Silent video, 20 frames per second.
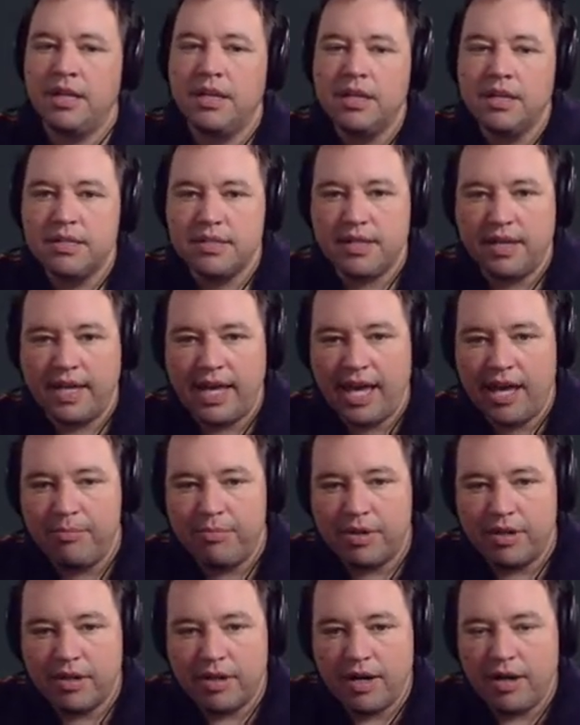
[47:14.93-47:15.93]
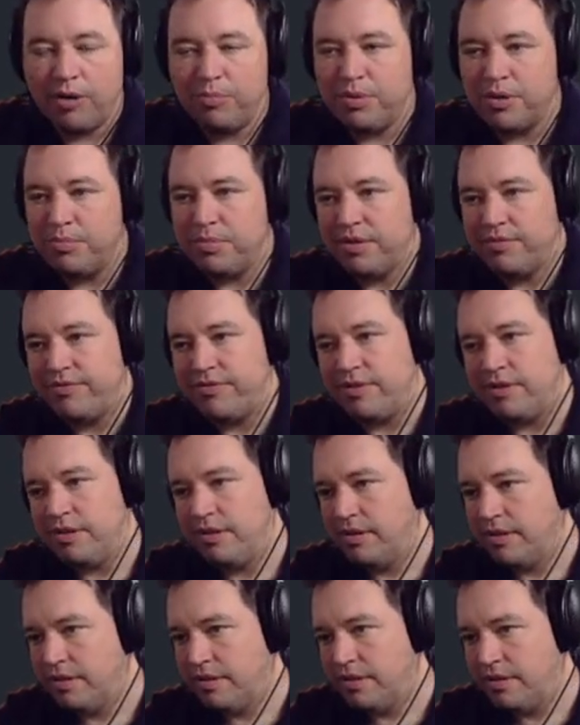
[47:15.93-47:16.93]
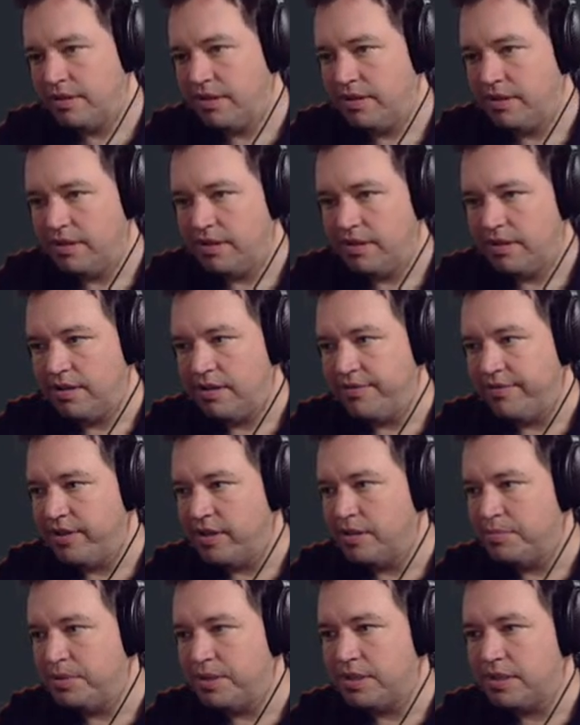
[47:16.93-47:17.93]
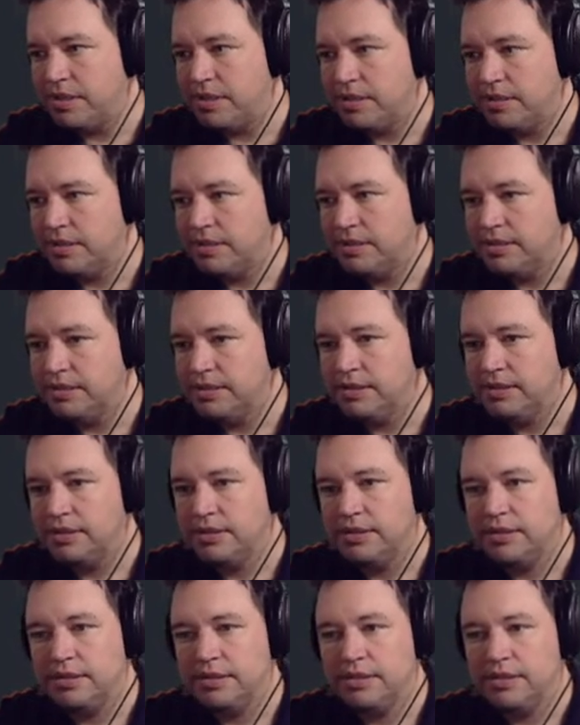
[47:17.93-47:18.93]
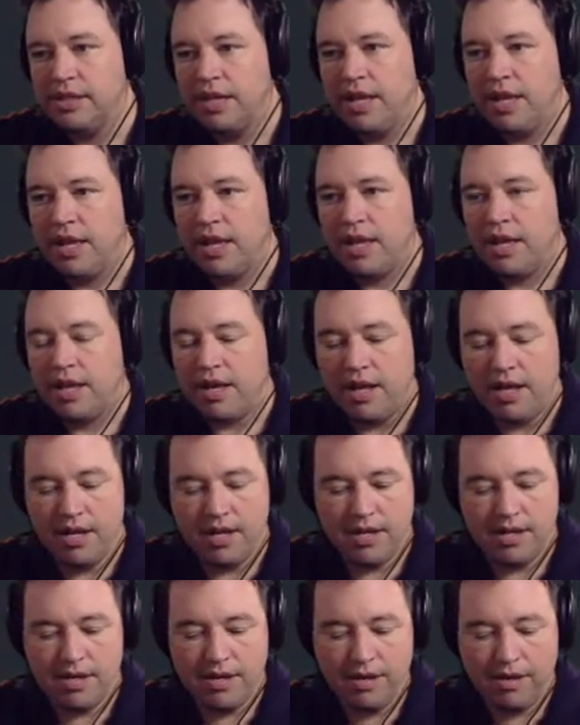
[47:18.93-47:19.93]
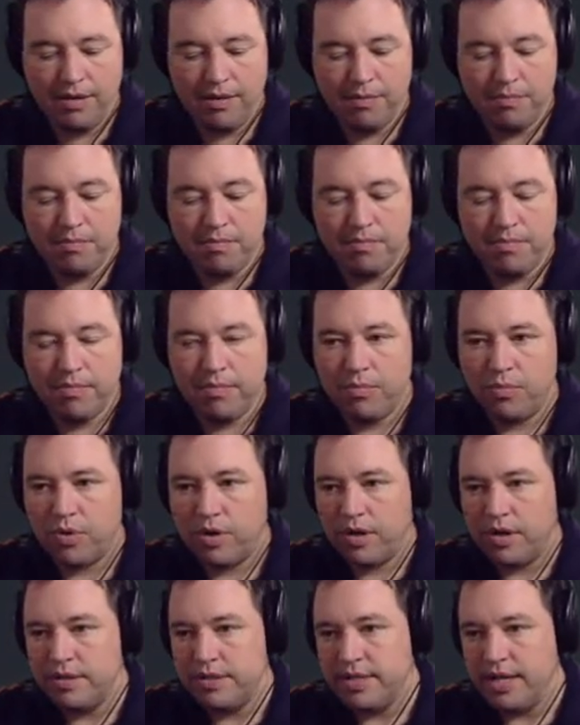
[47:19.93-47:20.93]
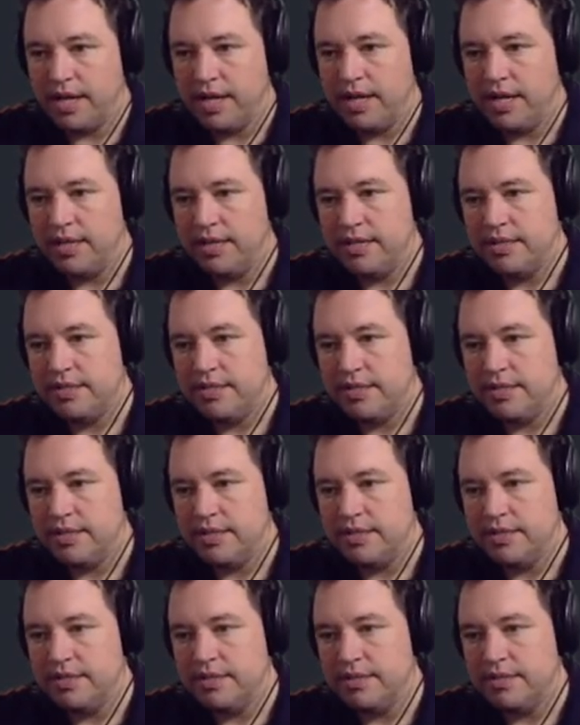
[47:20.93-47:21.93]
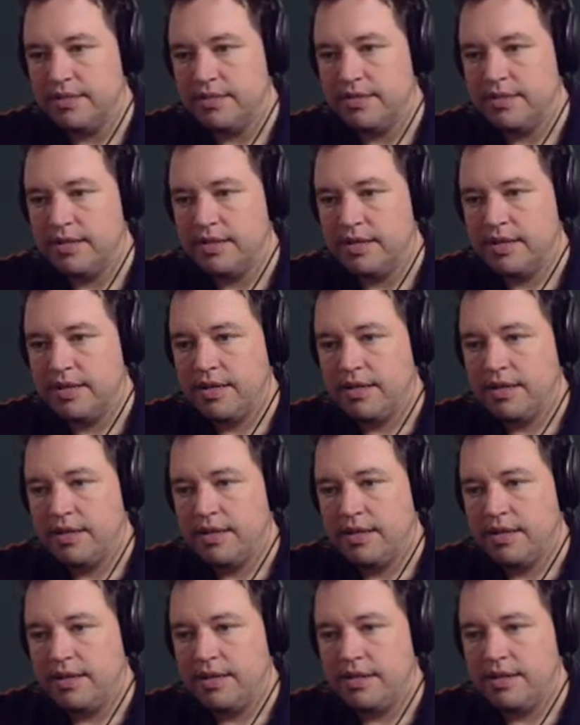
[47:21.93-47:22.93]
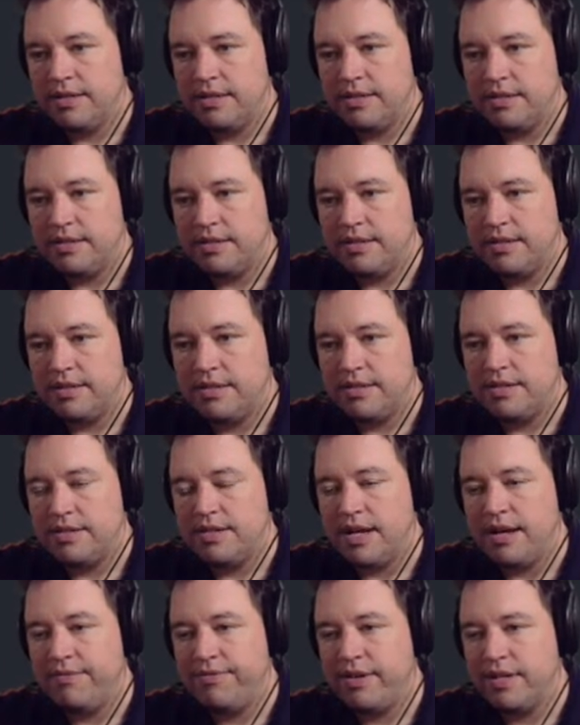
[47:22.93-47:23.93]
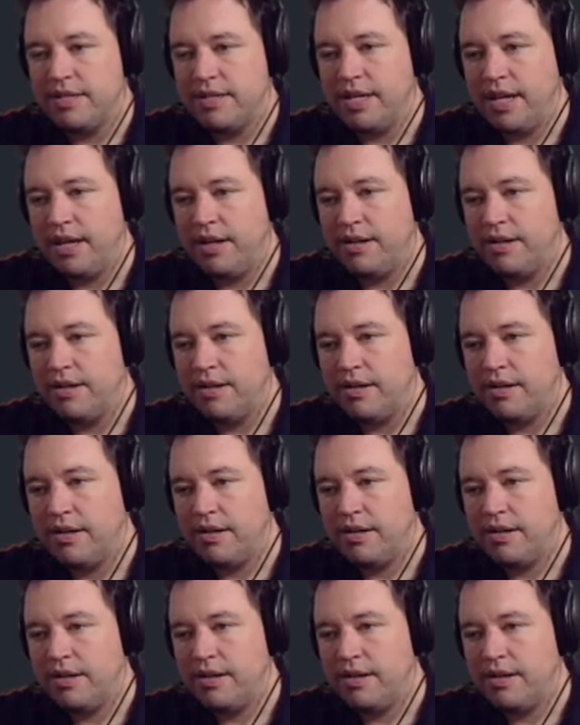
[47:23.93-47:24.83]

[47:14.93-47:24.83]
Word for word: It's like hamburger helper, but for developer. We're going to say this is dev container